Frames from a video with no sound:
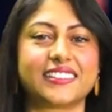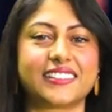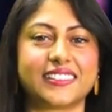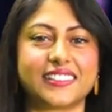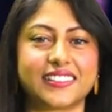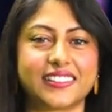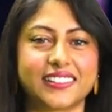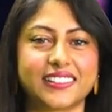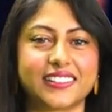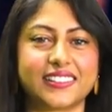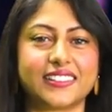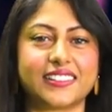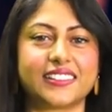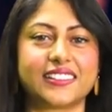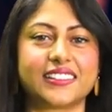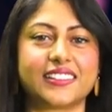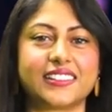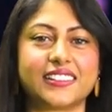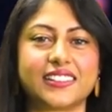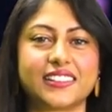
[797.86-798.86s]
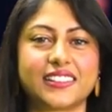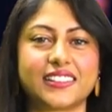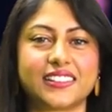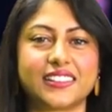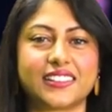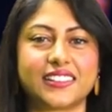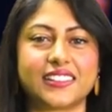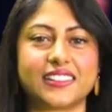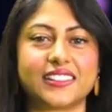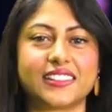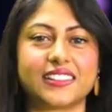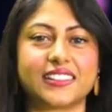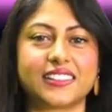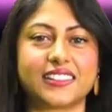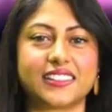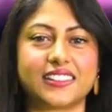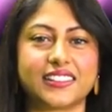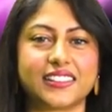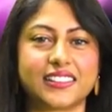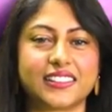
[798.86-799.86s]

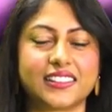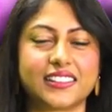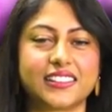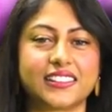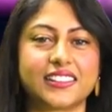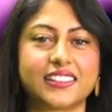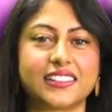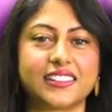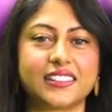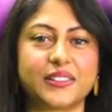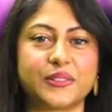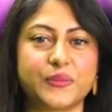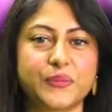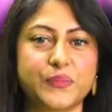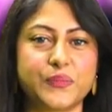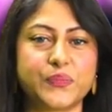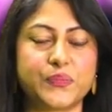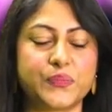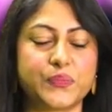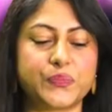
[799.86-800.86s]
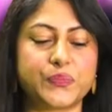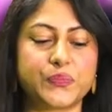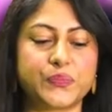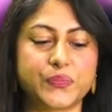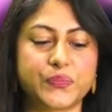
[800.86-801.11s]
[no speech]